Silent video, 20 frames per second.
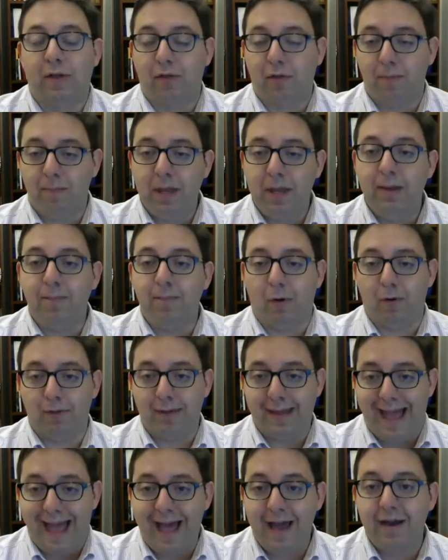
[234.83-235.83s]
so that the
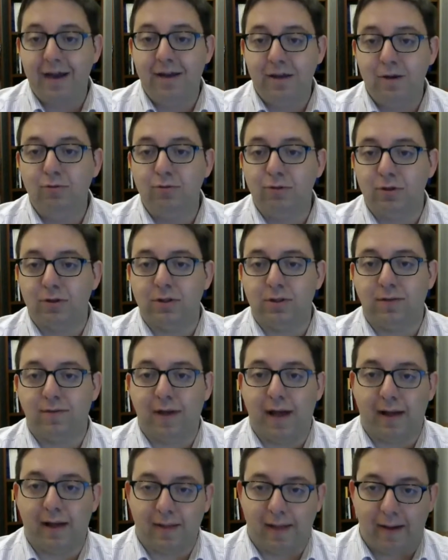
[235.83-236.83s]
people, the end
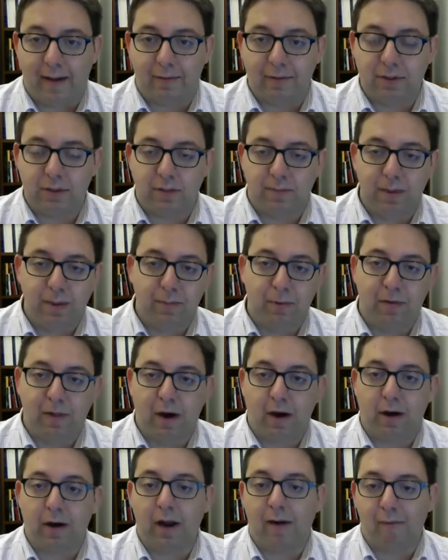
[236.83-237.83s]
users of that language, the
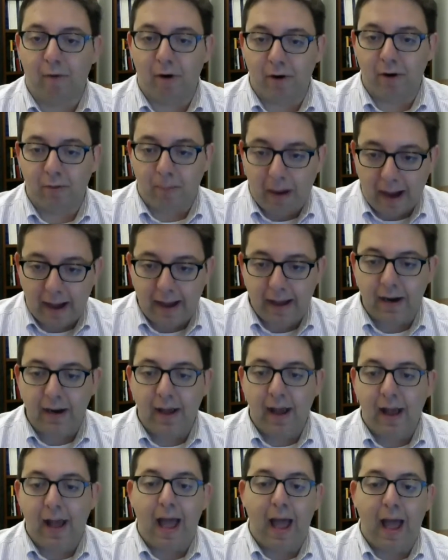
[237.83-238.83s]
people that are governed by
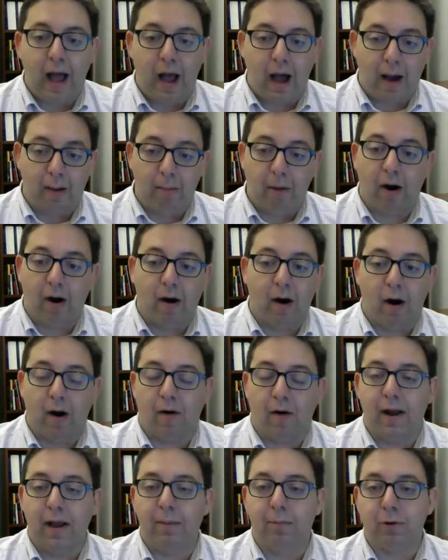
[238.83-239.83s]
it, are